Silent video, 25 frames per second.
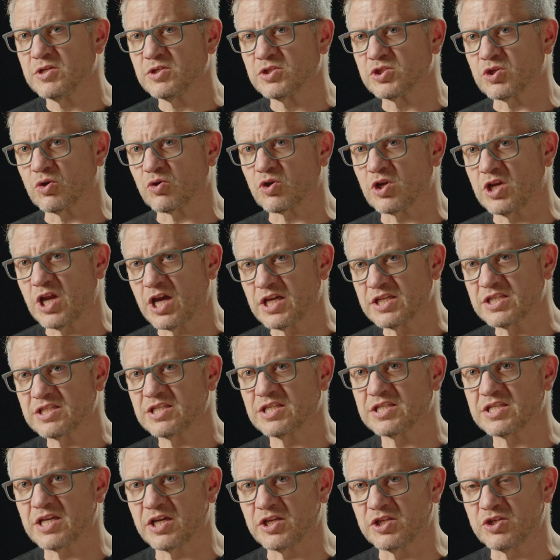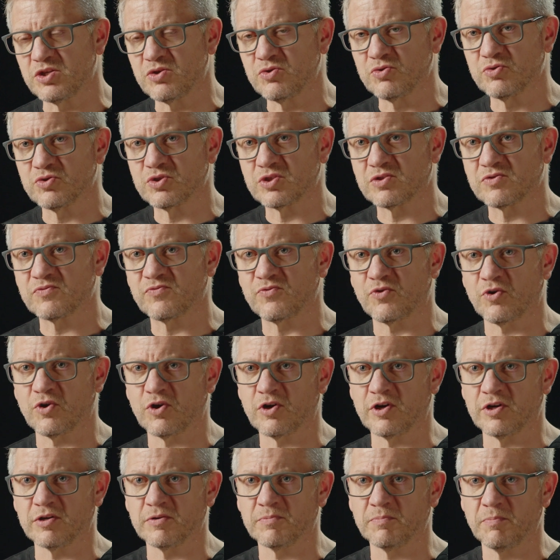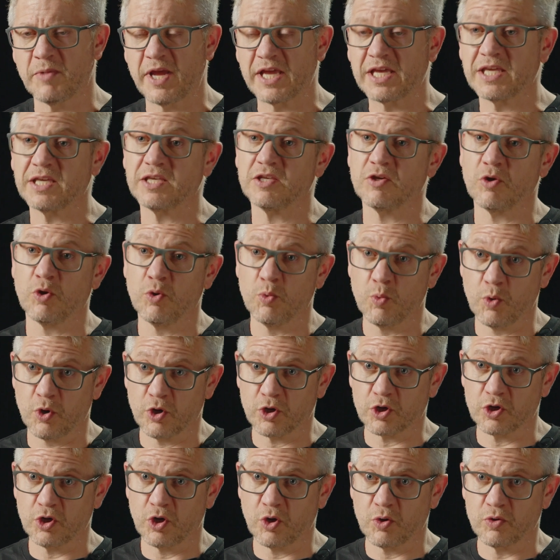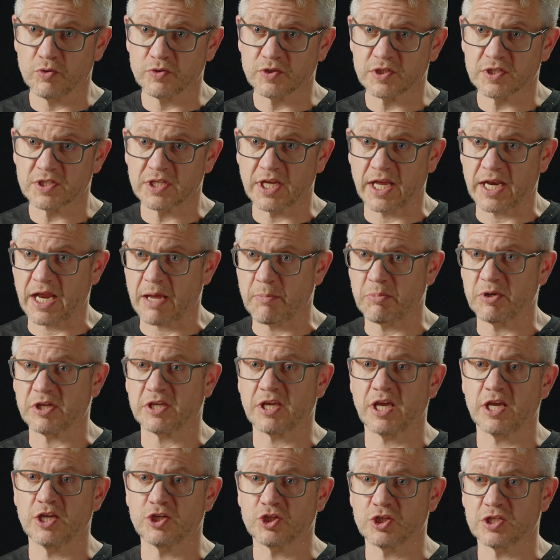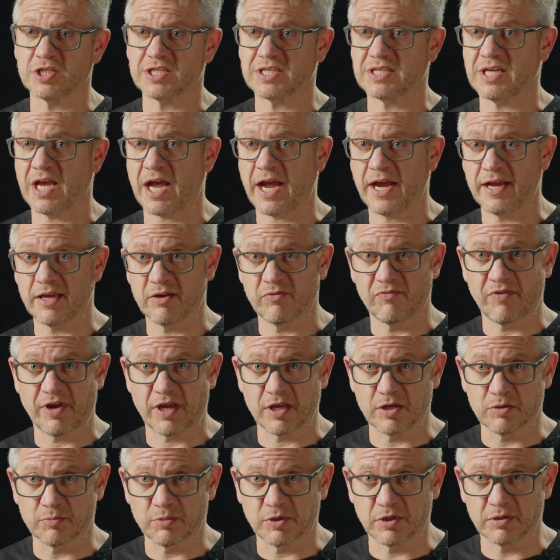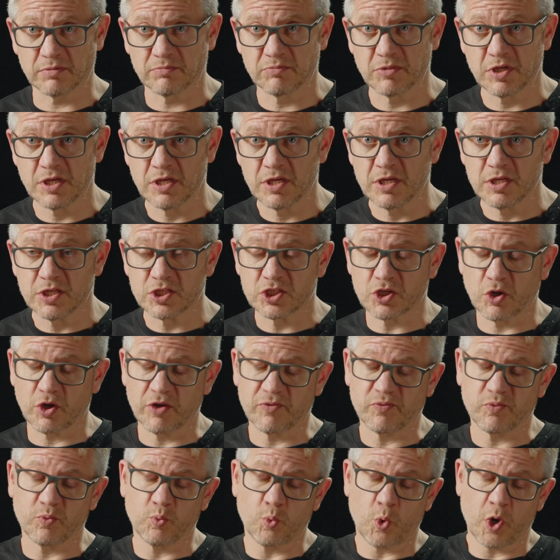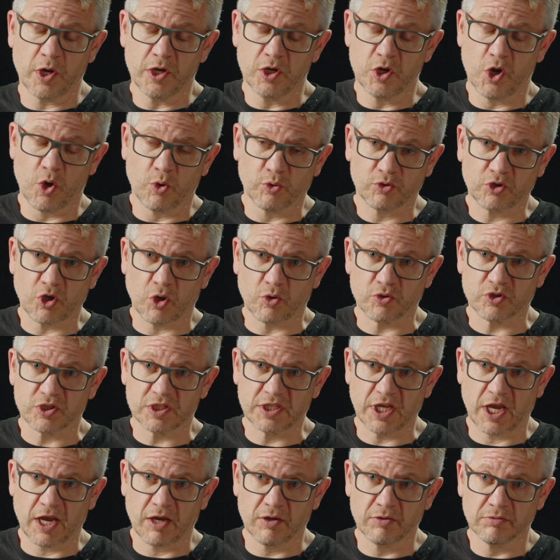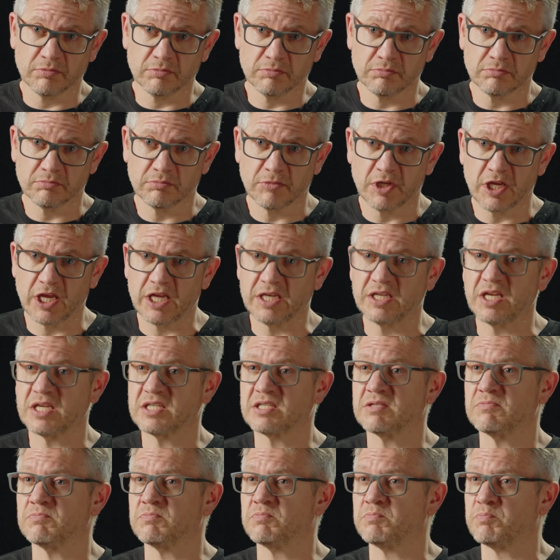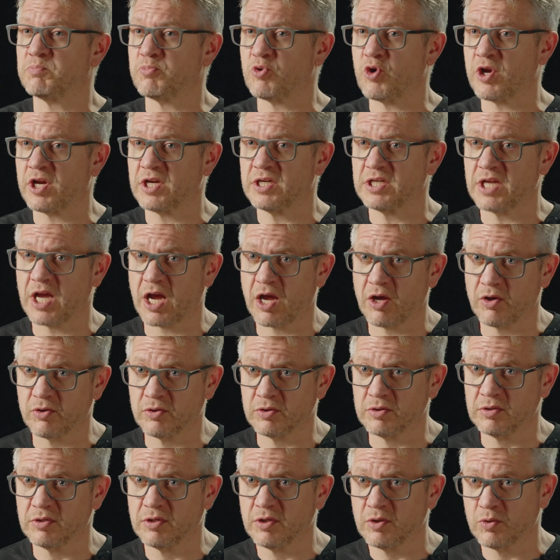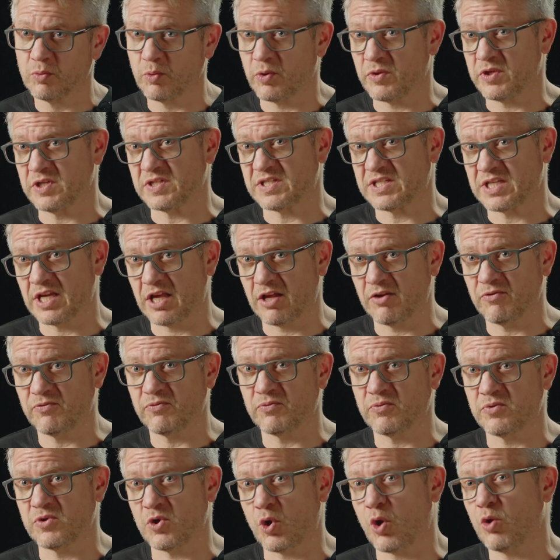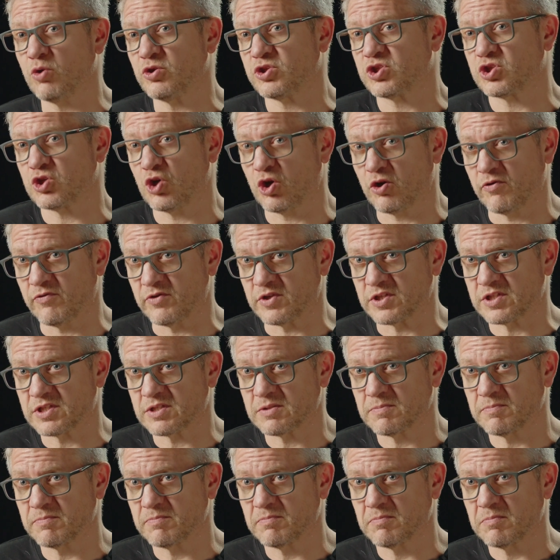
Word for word: So clusters are used for making your workloads and applications high available. So if one node goes down, it doesn't bring down with itself the whole service.